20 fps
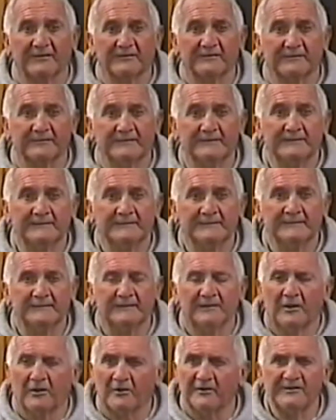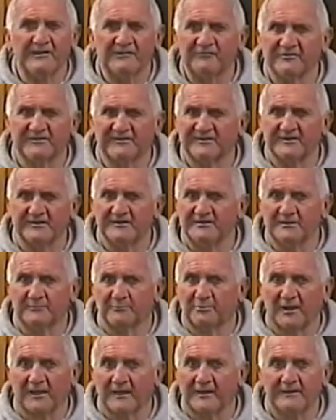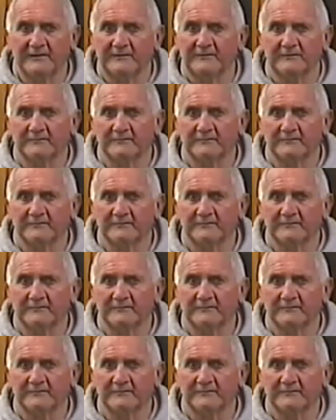And I'd never seen you play.